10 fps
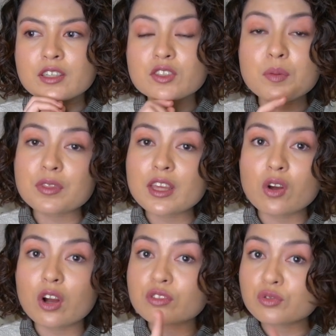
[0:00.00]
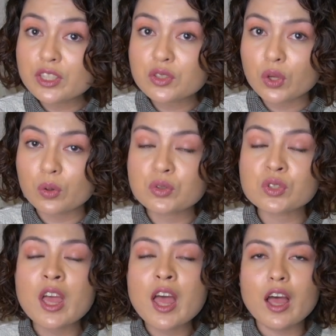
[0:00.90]
something on dress
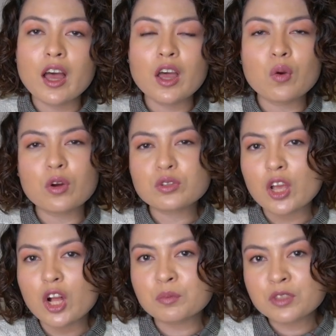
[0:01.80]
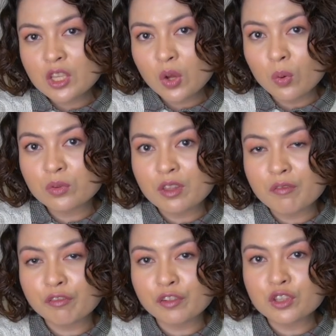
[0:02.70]
codes. I want to help decode them for